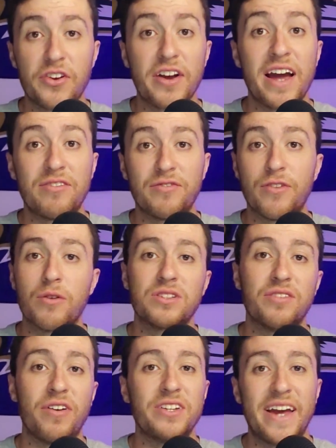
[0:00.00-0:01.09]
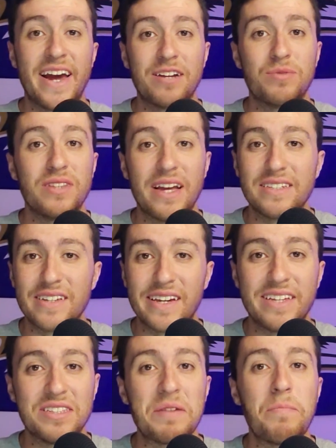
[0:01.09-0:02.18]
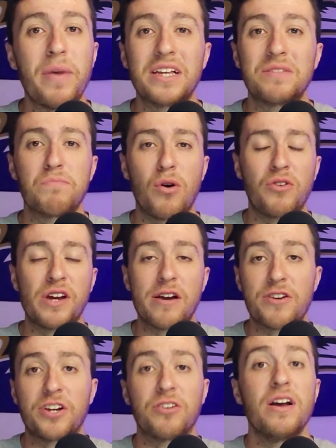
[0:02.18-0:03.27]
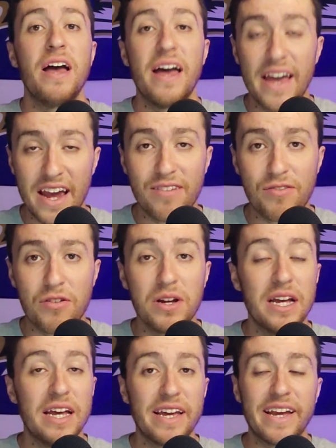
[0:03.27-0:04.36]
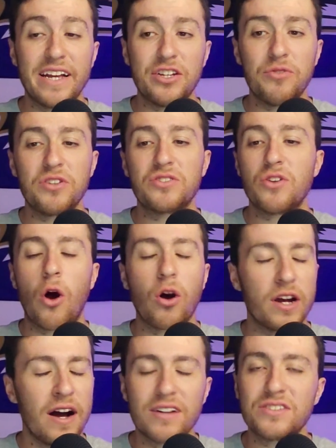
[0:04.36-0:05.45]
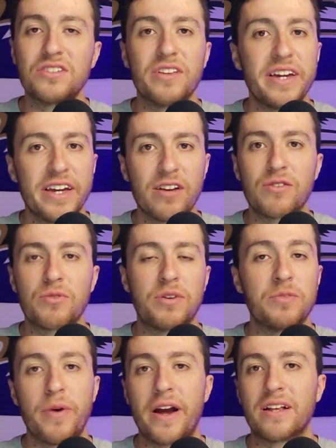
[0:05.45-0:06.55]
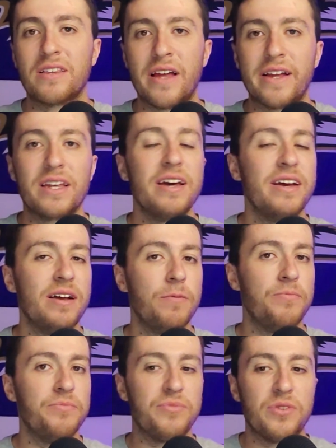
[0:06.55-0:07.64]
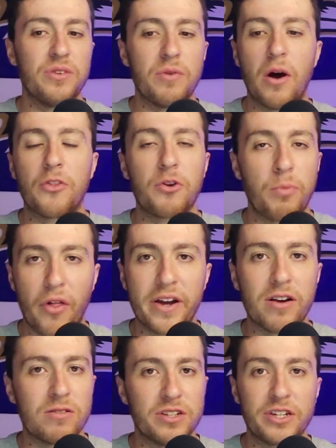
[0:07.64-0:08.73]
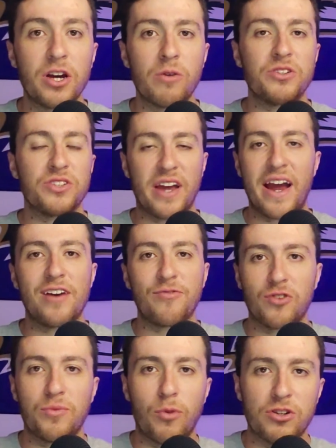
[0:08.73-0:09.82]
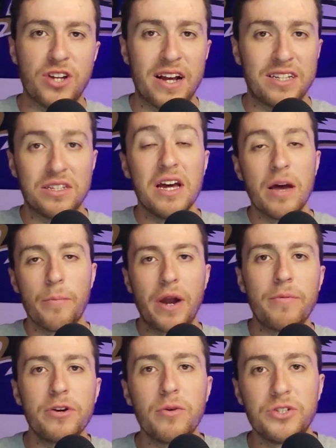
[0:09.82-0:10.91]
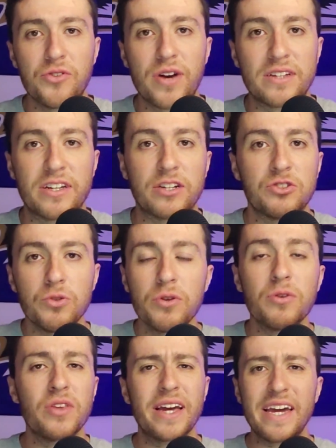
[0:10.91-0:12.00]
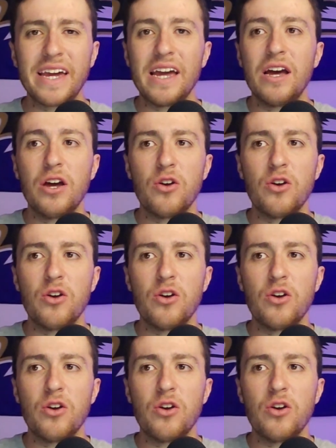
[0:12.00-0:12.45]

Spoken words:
there you have it, folks. Devonte Adams thinks he's the best ball carrier ever, and you just constantly hear the respect that other players and coaches have for Lamar Jackson. But I want to know what you guys think. Do you think he